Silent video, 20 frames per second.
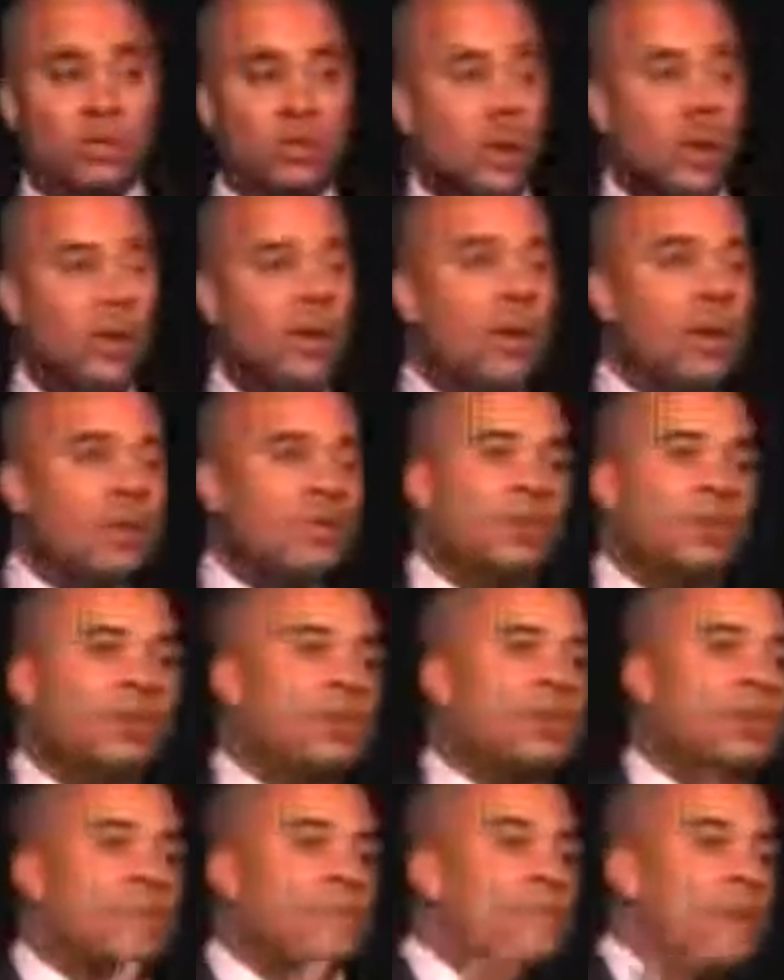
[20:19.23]
So
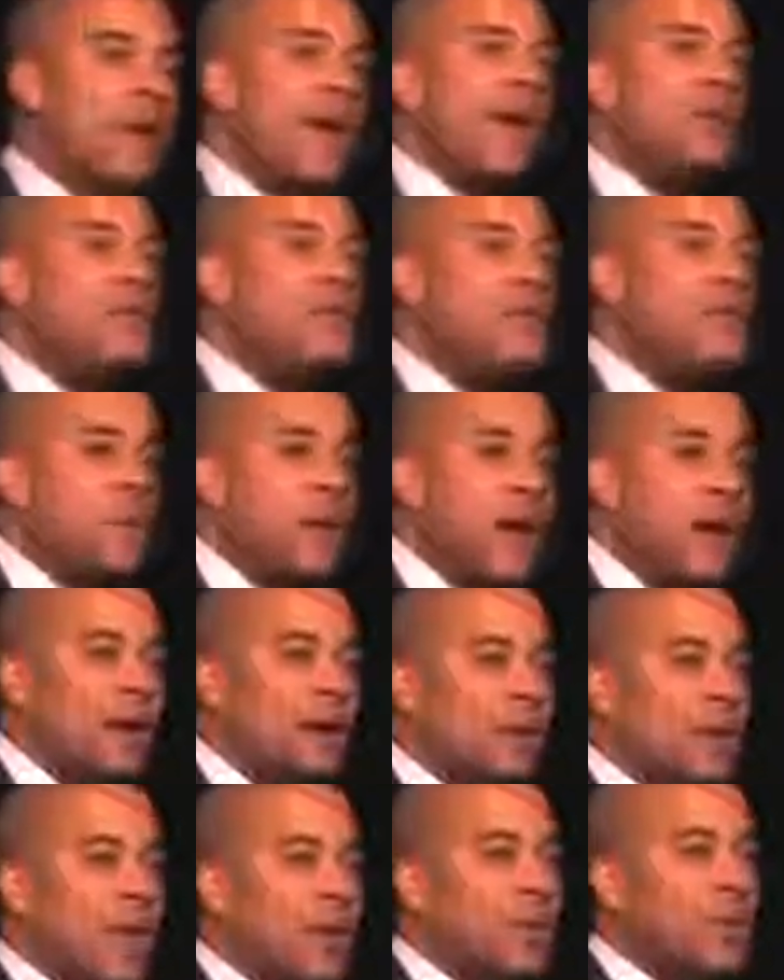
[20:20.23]
this is a brand new
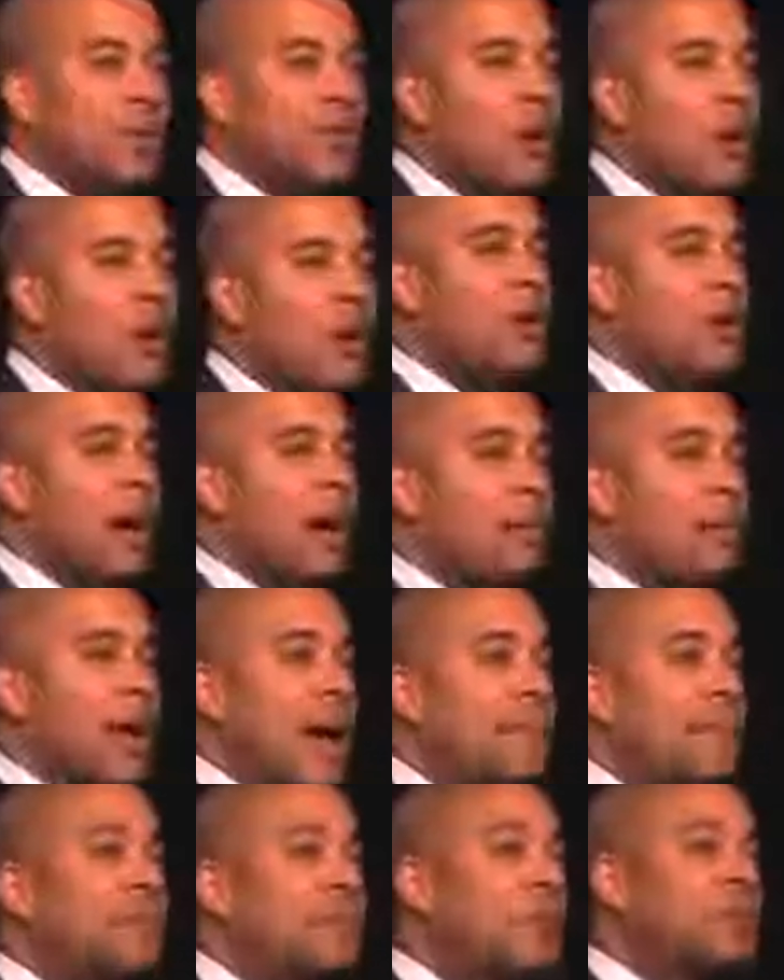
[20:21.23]
product that we're rolling out,
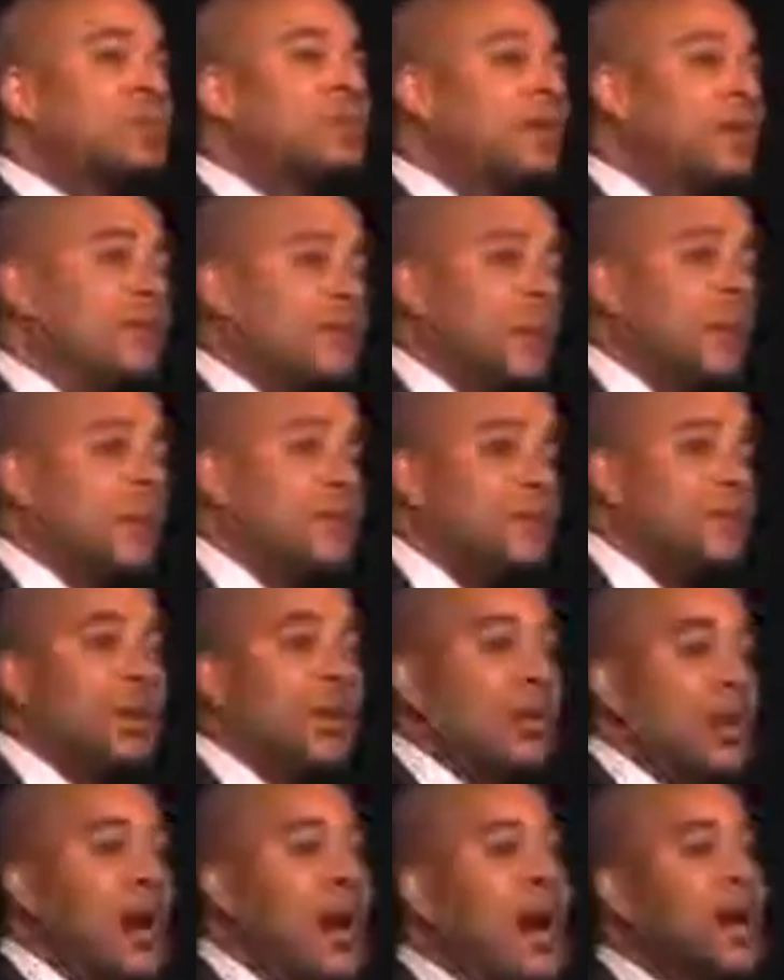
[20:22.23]
and I personally think it's
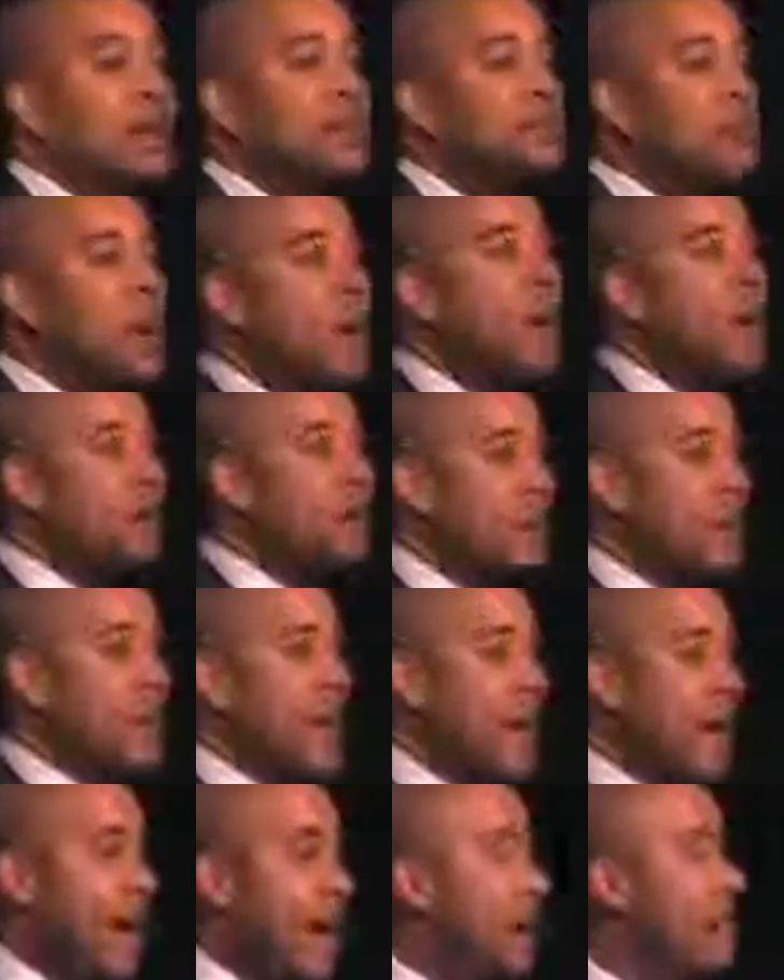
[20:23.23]
one of the hottest products
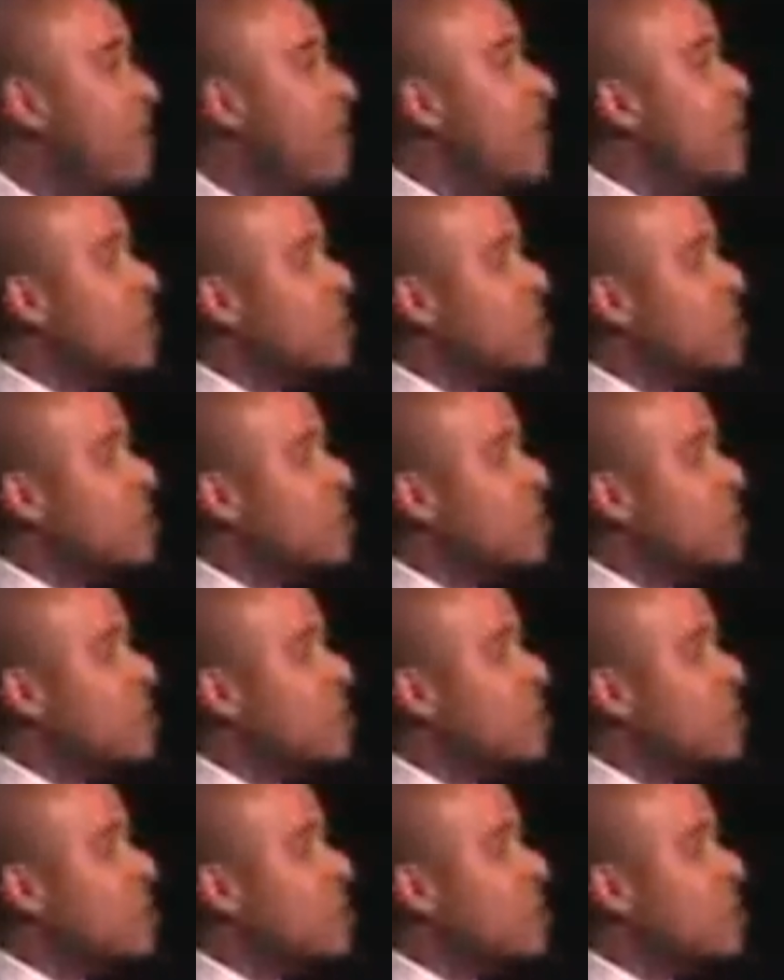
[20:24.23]
we have.